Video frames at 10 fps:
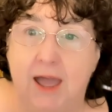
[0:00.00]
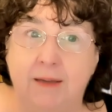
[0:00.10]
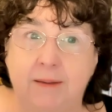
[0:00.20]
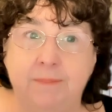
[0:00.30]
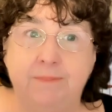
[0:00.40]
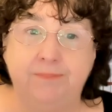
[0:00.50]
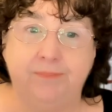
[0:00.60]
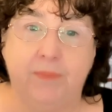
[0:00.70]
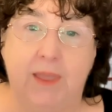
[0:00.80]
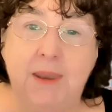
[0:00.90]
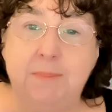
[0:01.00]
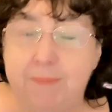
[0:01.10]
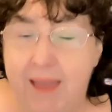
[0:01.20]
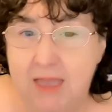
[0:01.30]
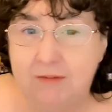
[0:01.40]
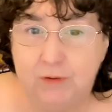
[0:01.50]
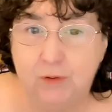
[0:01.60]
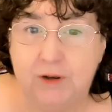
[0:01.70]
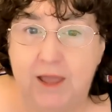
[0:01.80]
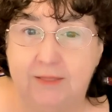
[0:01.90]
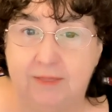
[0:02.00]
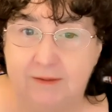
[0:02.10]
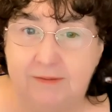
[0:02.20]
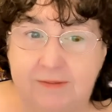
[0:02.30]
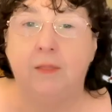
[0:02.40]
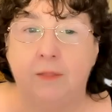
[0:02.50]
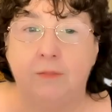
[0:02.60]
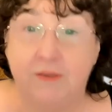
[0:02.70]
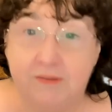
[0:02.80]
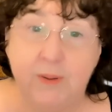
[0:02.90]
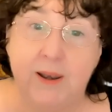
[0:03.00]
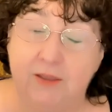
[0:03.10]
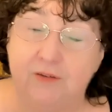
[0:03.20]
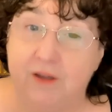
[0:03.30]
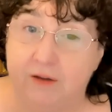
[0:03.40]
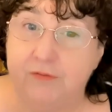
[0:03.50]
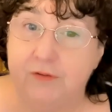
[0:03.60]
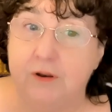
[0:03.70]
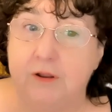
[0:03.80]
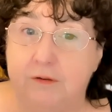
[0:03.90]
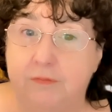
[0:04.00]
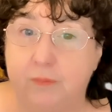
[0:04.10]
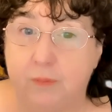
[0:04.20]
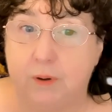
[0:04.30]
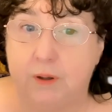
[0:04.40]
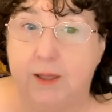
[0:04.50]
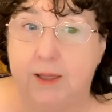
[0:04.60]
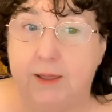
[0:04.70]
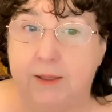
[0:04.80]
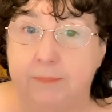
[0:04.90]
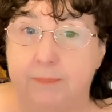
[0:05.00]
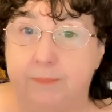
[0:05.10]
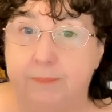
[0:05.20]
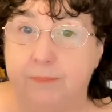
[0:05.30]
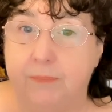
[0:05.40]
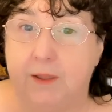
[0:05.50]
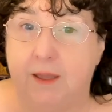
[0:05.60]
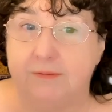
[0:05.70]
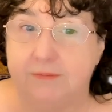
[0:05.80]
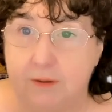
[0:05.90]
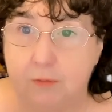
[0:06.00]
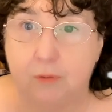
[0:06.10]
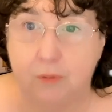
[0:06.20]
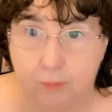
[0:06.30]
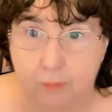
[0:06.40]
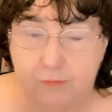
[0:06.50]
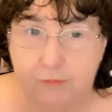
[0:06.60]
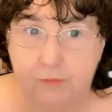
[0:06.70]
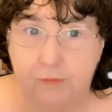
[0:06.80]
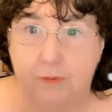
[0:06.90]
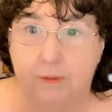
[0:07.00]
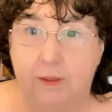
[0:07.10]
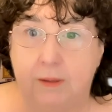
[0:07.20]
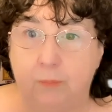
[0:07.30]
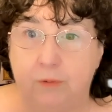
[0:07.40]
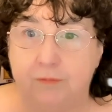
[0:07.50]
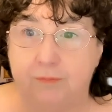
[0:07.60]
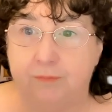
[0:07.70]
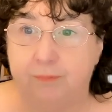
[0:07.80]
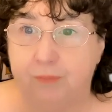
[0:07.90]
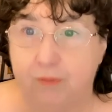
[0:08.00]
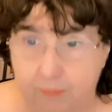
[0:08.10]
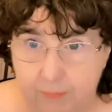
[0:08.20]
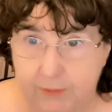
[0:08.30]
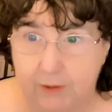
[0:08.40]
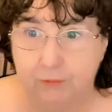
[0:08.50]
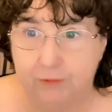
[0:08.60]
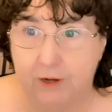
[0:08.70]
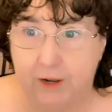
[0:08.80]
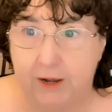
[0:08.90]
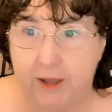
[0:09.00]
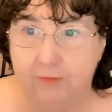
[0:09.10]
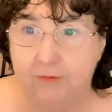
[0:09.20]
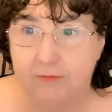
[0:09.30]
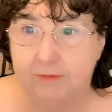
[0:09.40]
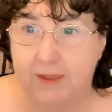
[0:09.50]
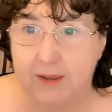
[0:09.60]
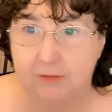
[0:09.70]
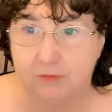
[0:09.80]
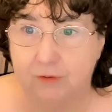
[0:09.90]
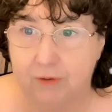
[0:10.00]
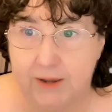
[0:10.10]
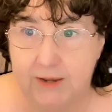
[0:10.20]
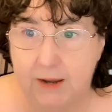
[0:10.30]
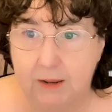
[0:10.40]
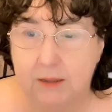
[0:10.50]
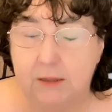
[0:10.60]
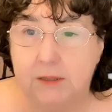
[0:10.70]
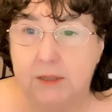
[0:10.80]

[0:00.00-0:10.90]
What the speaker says: It may have looked like this. This one has shafts on it for a single horse. It would have probably looked a lot like this. Again, it's a crane neck.